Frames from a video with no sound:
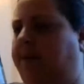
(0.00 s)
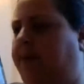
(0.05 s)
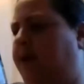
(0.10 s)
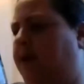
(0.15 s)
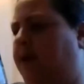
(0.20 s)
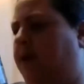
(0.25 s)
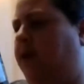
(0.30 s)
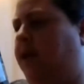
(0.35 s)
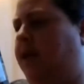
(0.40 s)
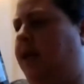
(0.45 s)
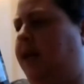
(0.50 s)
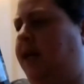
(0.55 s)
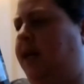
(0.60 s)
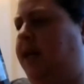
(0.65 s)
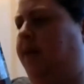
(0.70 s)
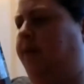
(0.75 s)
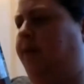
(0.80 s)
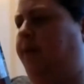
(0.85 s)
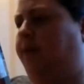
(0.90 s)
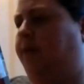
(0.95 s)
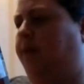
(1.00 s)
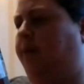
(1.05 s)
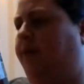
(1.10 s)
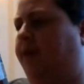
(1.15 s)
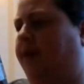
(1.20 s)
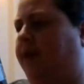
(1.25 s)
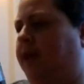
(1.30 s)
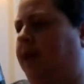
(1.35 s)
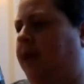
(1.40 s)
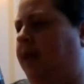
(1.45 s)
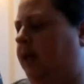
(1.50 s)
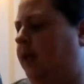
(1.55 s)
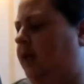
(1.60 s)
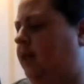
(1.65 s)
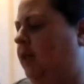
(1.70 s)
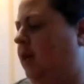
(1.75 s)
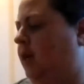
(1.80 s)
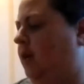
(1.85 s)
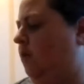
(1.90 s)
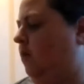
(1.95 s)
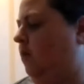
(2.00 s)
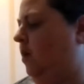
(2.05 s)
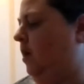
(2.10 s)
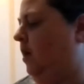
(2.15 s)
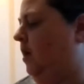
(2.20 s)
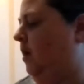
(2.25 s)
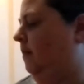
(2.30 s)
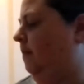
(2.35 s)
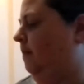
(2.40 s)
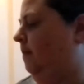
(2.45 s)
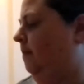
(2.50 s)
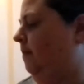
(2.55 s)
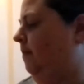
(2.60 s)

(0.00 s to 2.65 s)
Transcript: it all lined up perfectly, it's kind of working.